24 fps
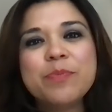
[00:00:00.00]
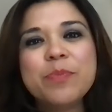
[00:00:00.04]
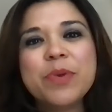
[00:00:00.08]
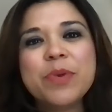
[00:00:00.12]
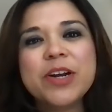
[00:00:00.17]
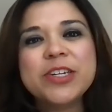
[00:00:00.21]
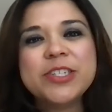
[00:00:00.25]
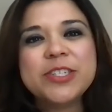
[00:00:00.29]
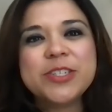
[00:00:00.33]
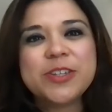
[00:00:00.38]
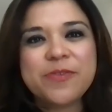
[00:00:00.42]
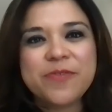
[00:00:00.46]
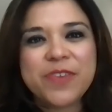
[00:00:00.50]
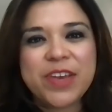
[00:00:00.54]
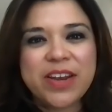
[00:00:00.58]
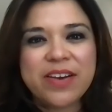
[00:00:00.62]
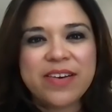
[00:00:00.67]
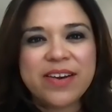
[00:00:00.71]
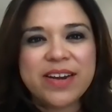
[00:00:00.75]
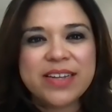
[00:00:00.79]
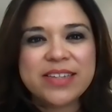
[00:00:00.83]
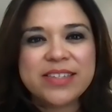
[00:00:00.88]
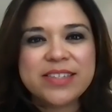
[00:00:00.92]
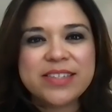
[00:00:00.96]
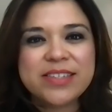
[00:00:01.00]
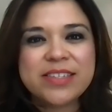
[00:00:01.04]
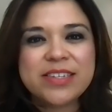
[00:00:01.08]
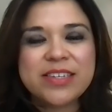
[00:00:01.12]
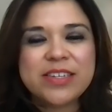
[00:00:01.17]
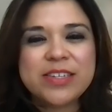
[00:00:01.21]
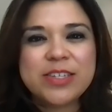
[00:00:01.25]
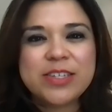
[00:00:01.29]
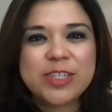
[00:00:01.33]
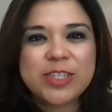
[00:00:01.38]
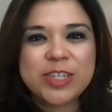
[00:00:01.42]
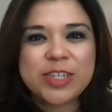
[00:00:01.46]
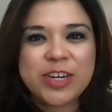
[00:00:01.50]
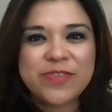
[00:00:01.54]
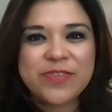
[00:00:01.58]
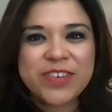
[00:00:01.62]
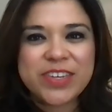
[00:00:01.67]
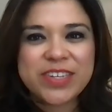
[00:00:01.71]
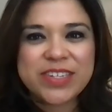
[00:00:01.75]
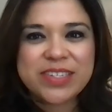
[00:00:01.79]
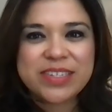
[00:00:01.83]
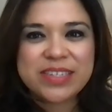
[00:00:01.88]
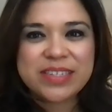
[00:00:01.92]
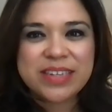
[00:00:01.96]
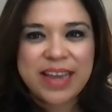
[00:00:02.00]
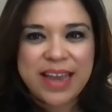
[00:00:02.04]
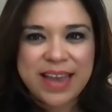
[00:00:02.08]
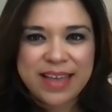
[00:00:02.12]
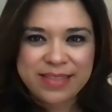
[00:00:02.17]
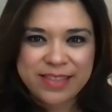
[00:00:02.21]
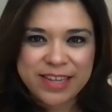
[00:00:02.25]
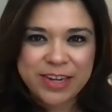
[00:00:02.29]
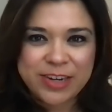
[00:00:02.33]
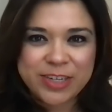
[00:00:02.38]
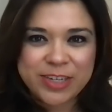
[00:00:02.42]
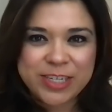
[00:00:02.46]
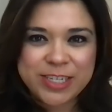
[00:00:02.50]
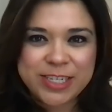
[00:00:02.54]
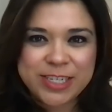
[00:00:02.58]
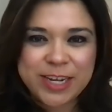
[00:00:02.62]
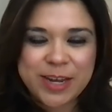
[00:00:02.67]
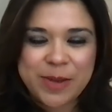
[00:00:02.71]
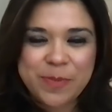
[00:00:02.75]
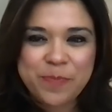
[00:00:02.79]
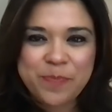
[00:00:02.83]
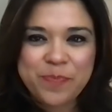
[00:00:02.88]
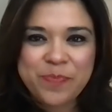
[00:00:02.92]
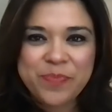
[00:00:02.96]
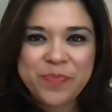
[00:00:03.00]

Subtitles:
perseverance, service, and leadership.